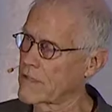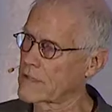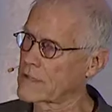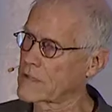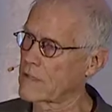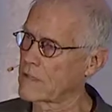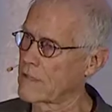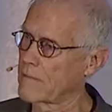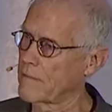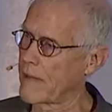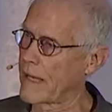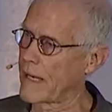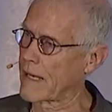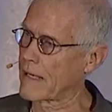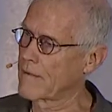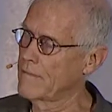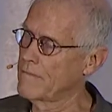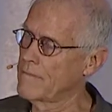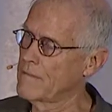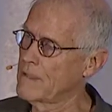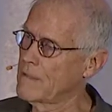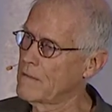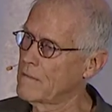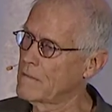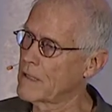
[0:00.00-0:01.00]
us on the back,
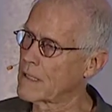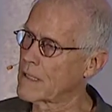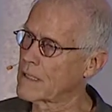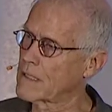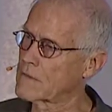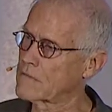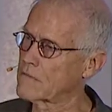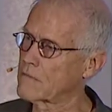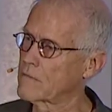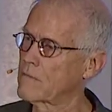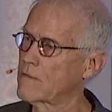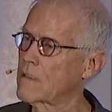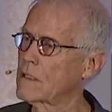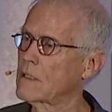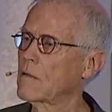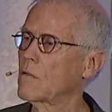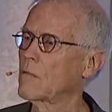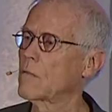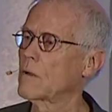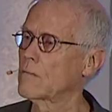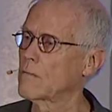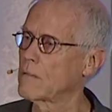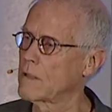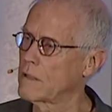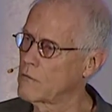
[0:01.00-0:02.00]
because really
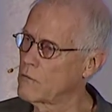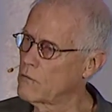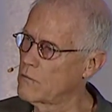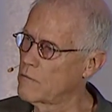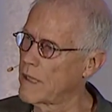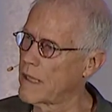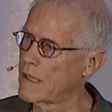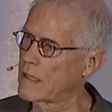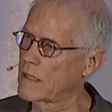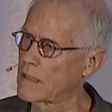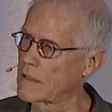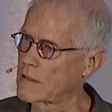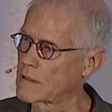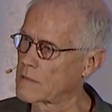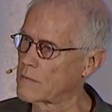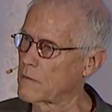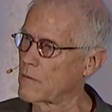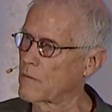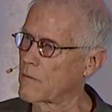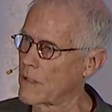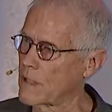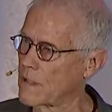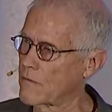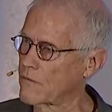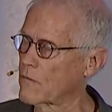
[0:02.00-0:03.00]
what humanity has
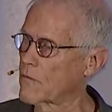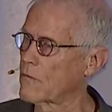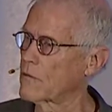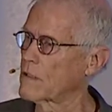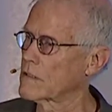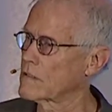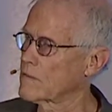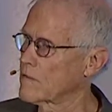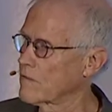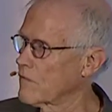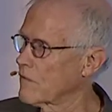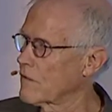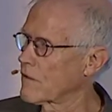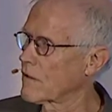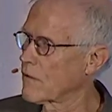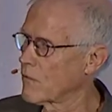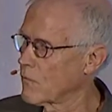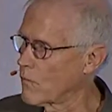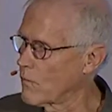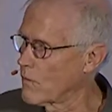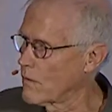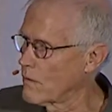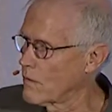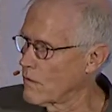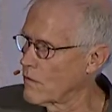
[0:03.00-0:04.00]
been waiting for is to figure out,
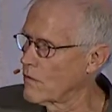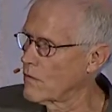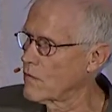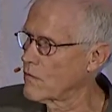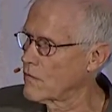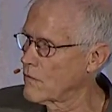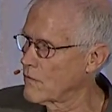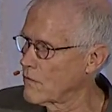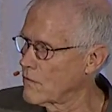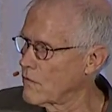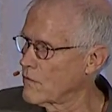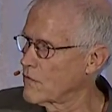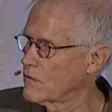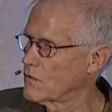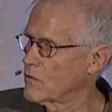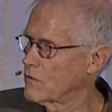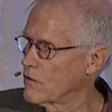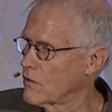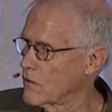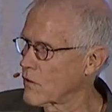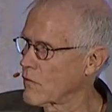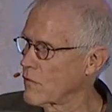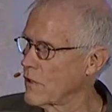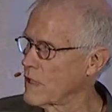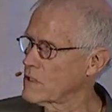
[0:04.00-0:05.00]
to
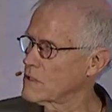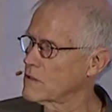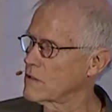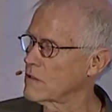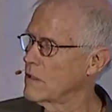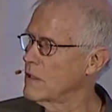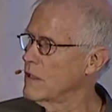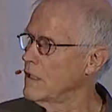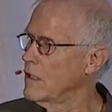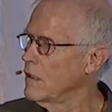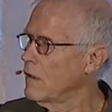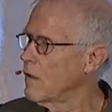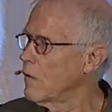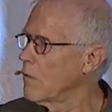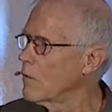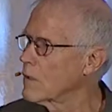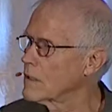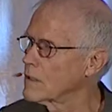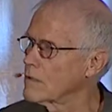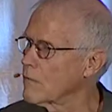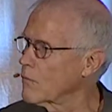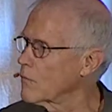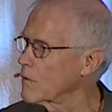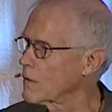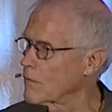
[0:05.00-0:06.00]
your question,
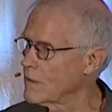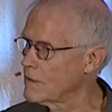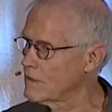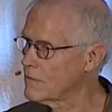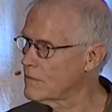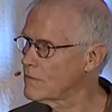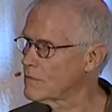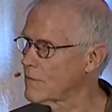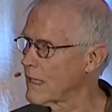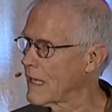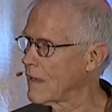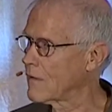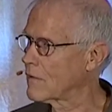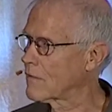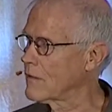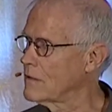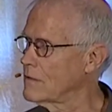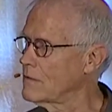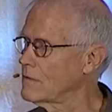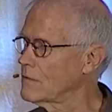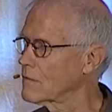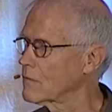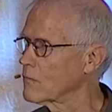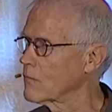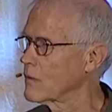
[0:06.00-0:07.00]
what, what do I do? How do I
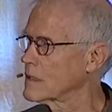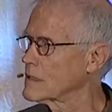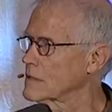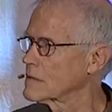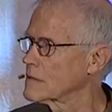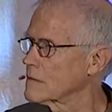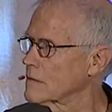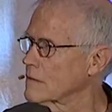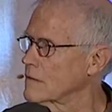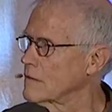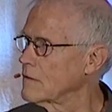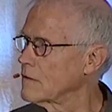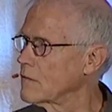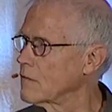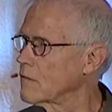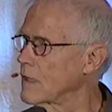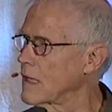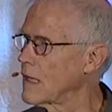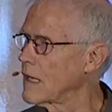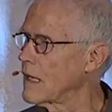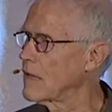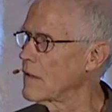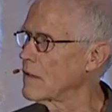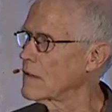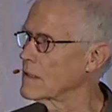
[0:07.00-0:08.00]
do it? What's, you know,
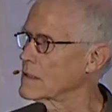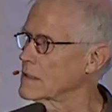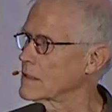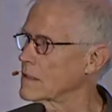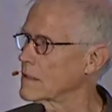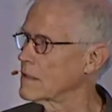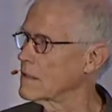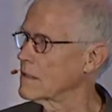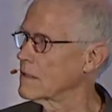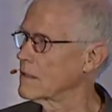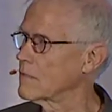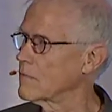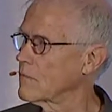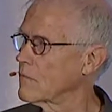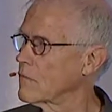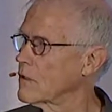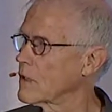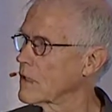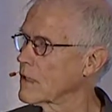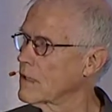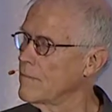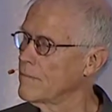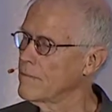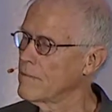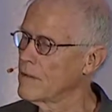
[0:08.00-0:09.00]
how is it going to
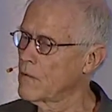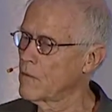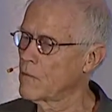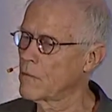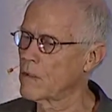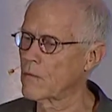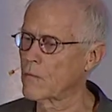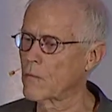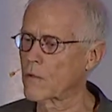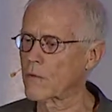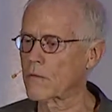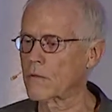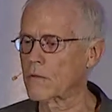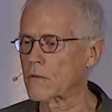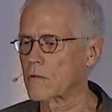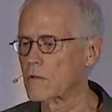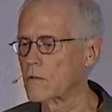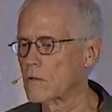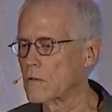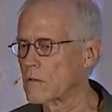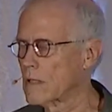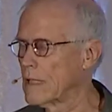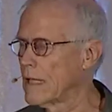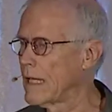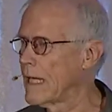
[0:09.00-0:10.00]
work? We work with
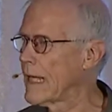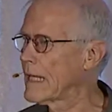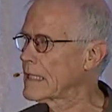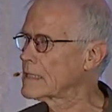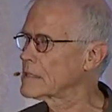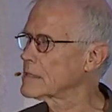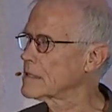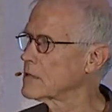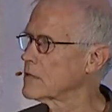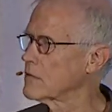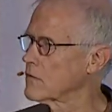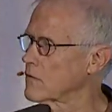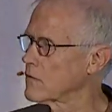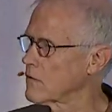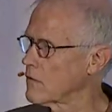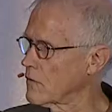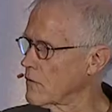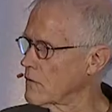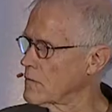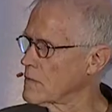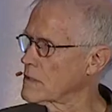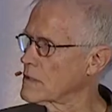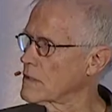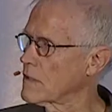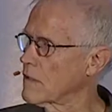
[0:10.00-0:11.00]
Google X in
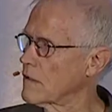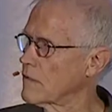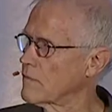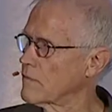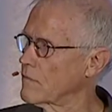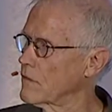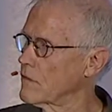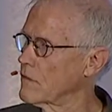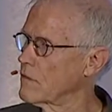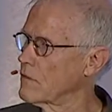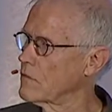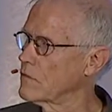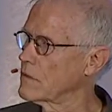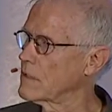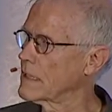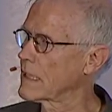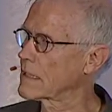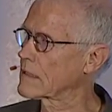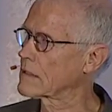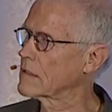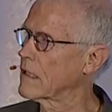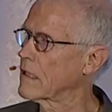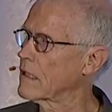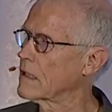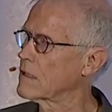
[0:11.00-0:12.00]
terms of new
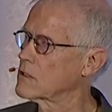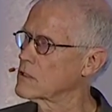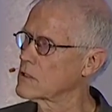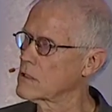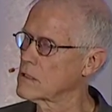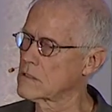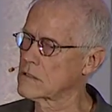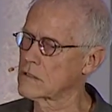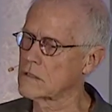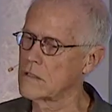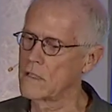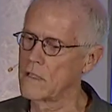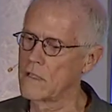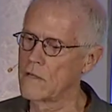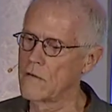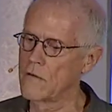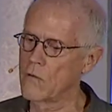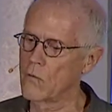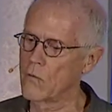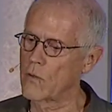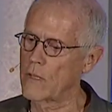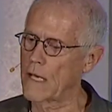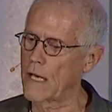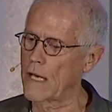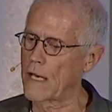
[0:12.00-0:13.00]
technologies.
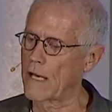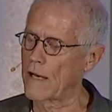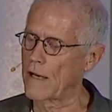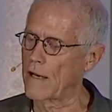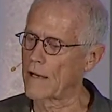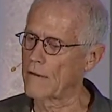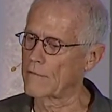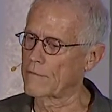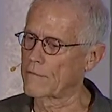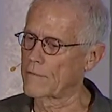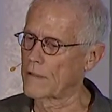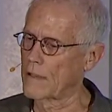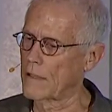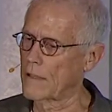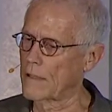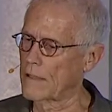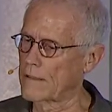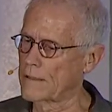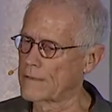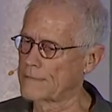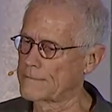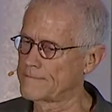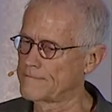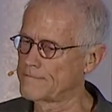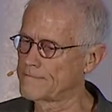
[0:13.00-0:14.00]
We have,
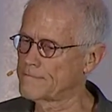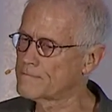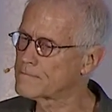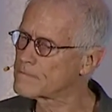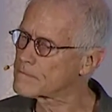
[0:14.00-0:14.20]
um,